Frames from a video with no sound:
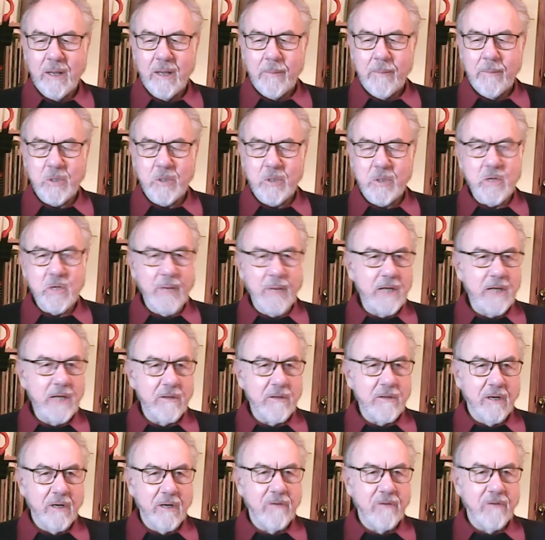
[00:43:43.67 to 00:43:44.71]
But you made
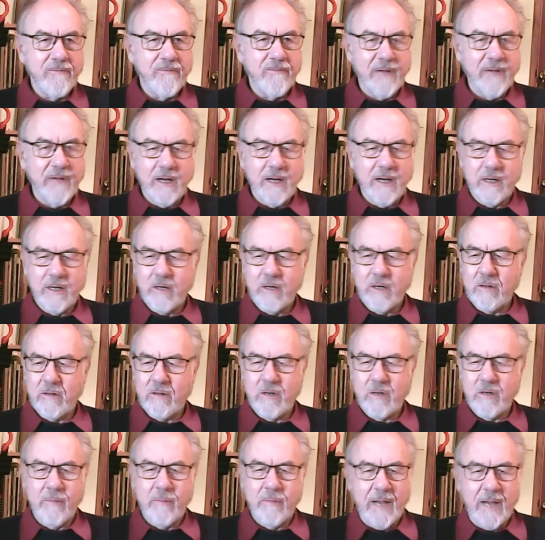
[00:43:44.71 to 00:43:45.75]
your own fun. You,
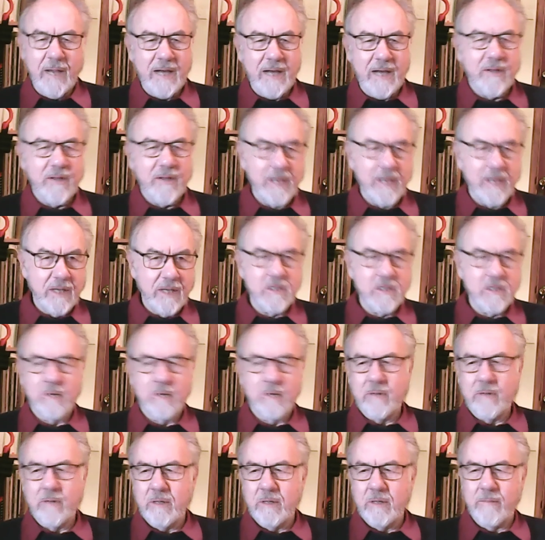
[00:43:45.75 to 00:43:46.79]
you made things.
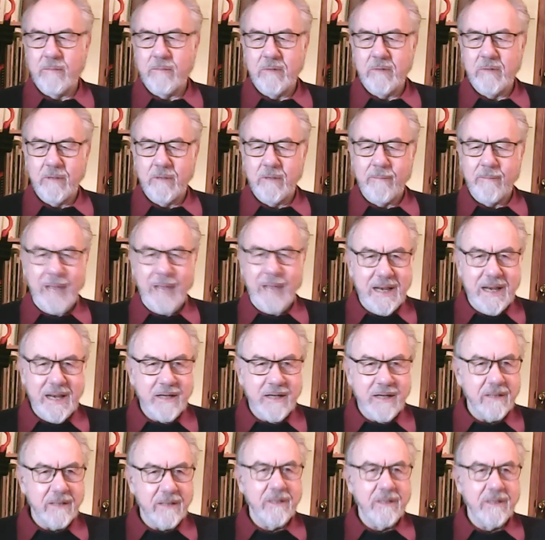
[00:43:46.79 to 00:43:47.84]
You, you, you
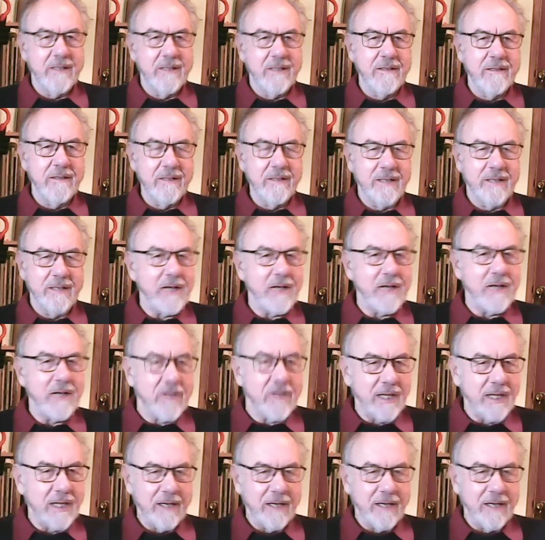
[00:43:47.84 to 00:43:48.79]
made and did things.